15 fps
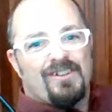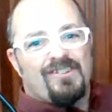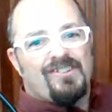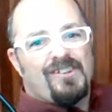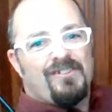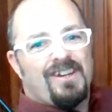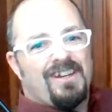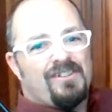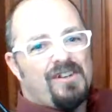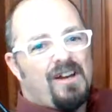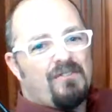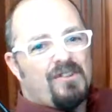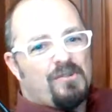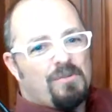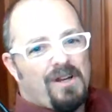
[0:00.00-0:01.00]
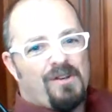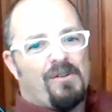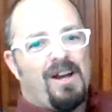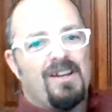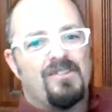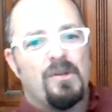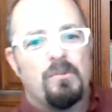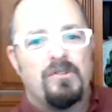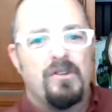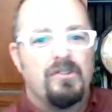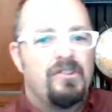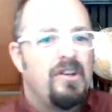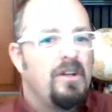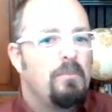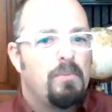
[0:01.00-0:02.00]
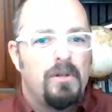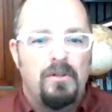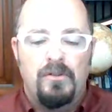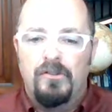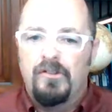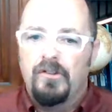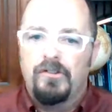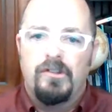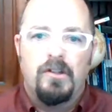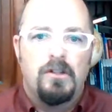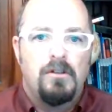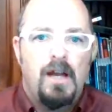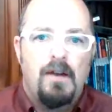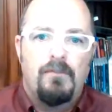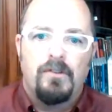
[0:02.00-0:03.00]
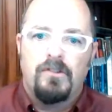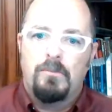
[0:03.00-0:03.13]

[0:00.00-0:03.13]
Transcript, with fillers: Surveying and Drafting Supply, right? So I'm still selling printers, still selling graphics.